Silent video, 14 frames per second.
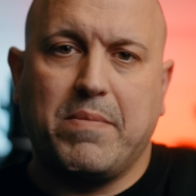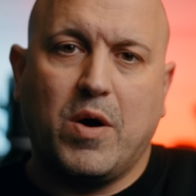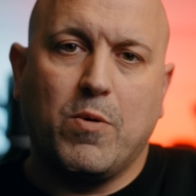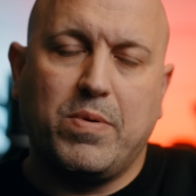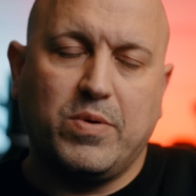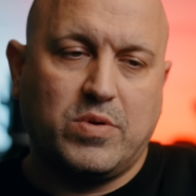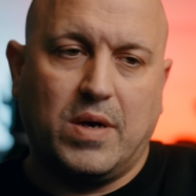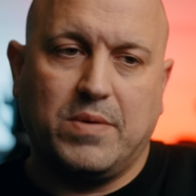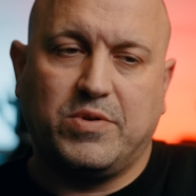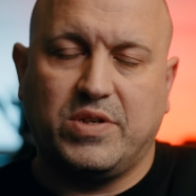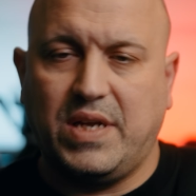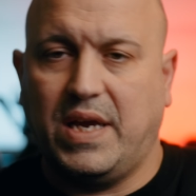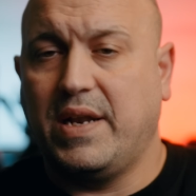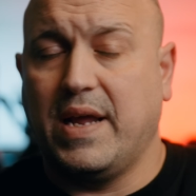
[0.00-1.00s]
multiple times,
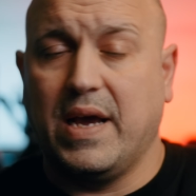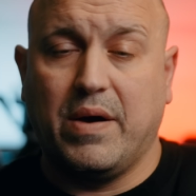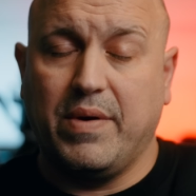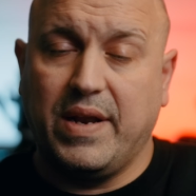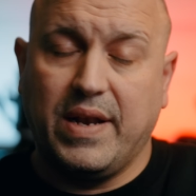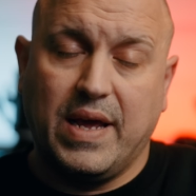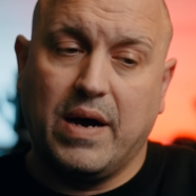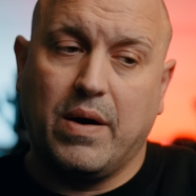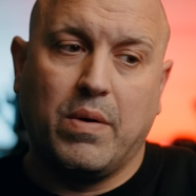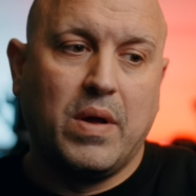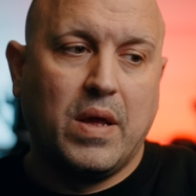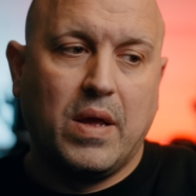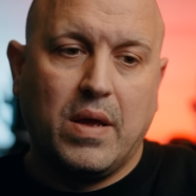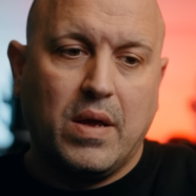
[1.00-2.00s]
just in and out
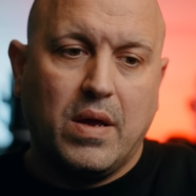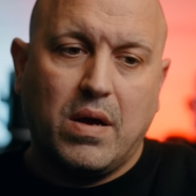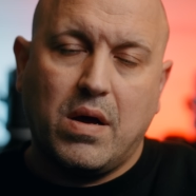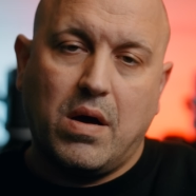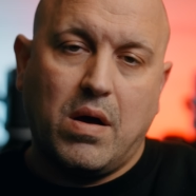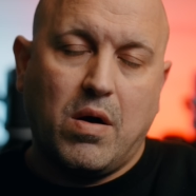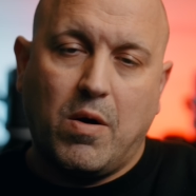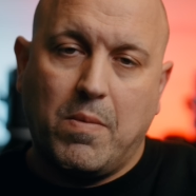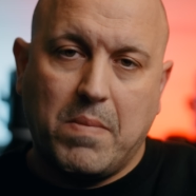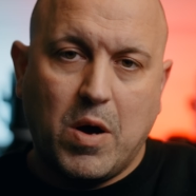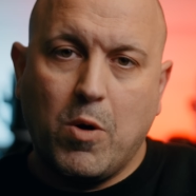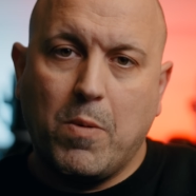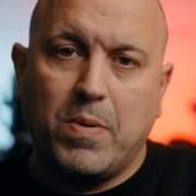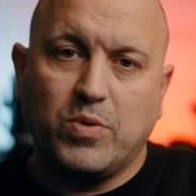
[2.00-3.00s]
on
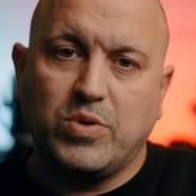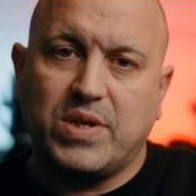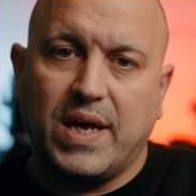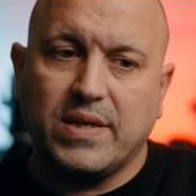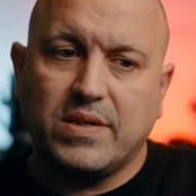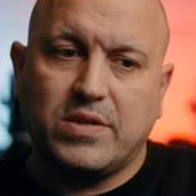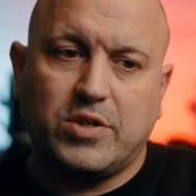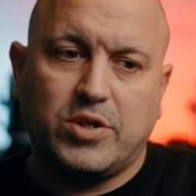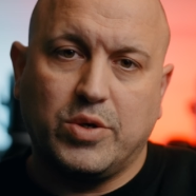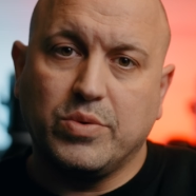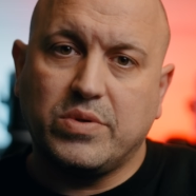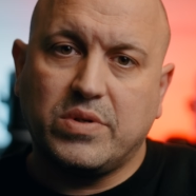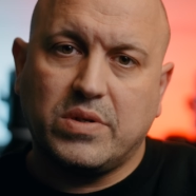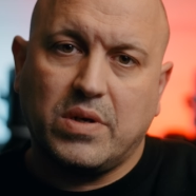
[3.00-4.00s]
multiple sets,
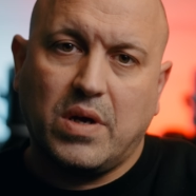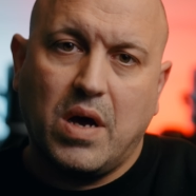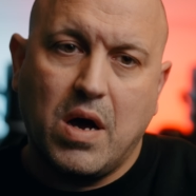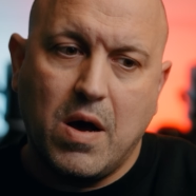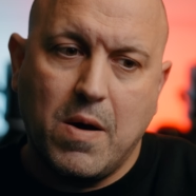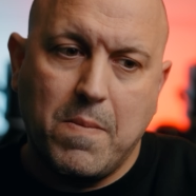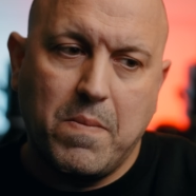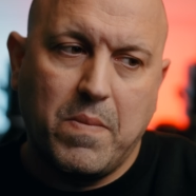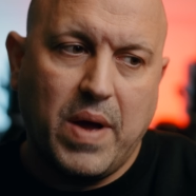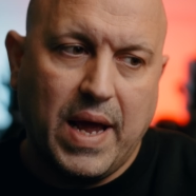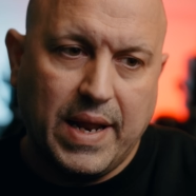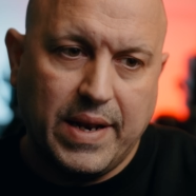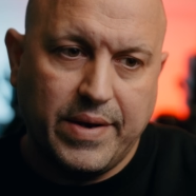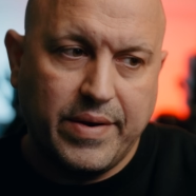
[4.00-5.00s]
shoots,
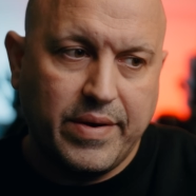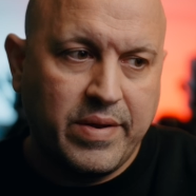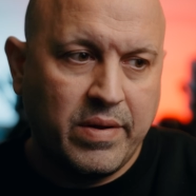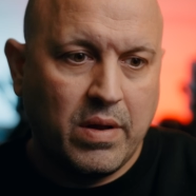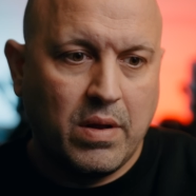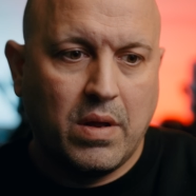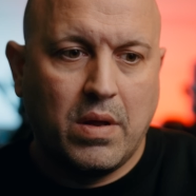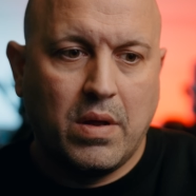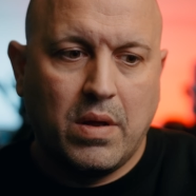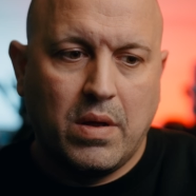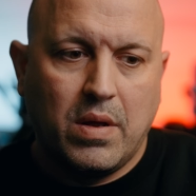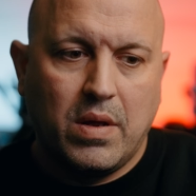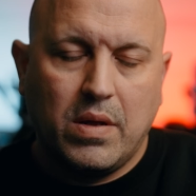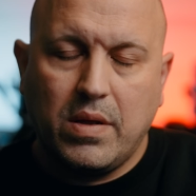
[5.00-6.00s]
and
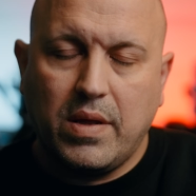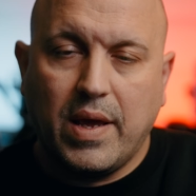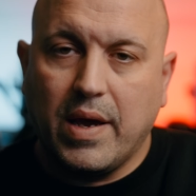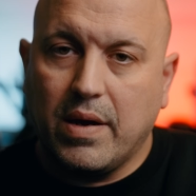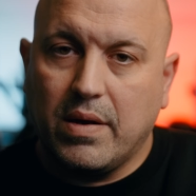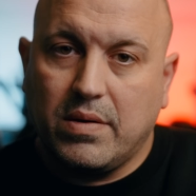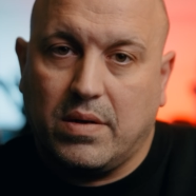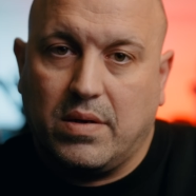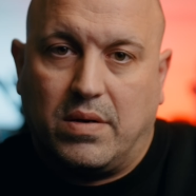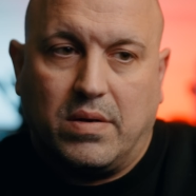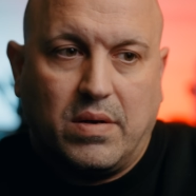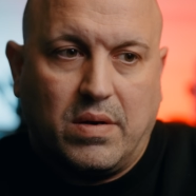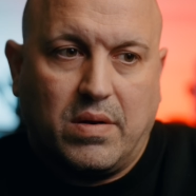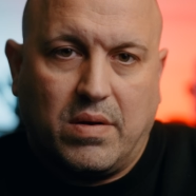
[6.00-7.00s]
yeah,
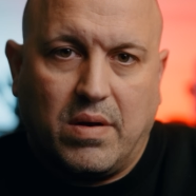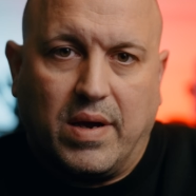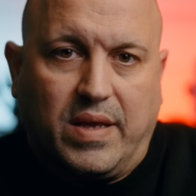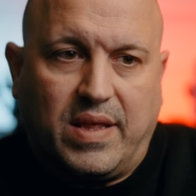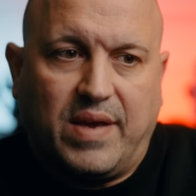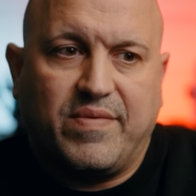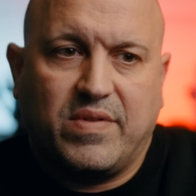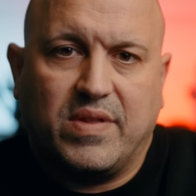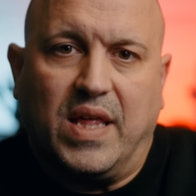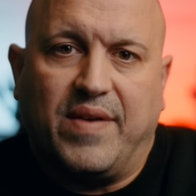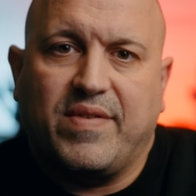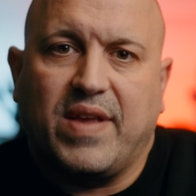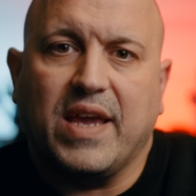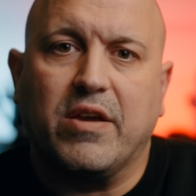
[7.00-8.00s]
like
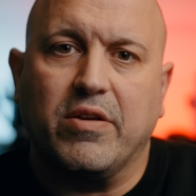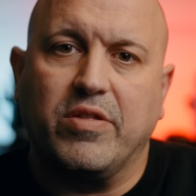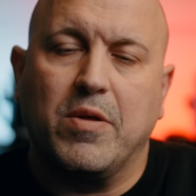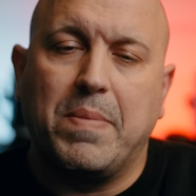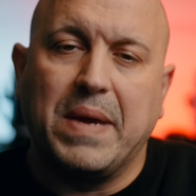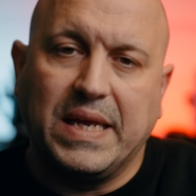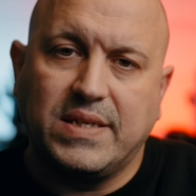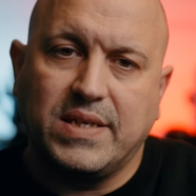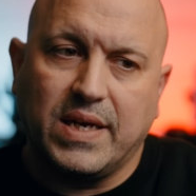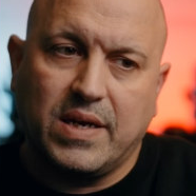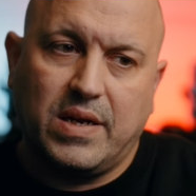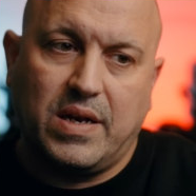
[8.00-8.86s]
they've taken the beating.